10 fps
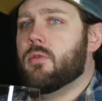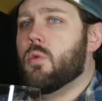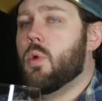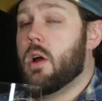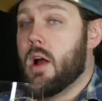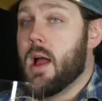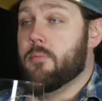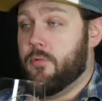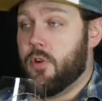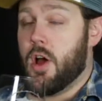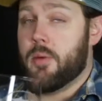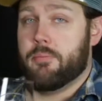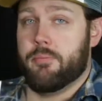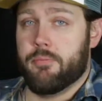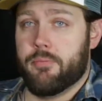Where I'm
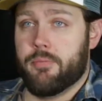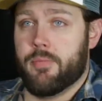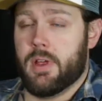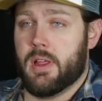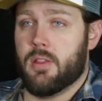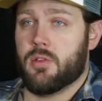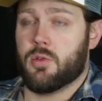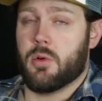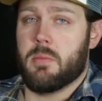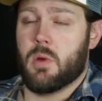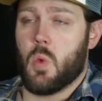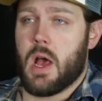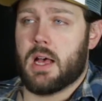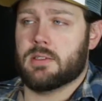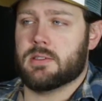from, in the sort of
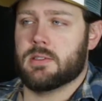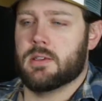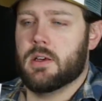Midwest,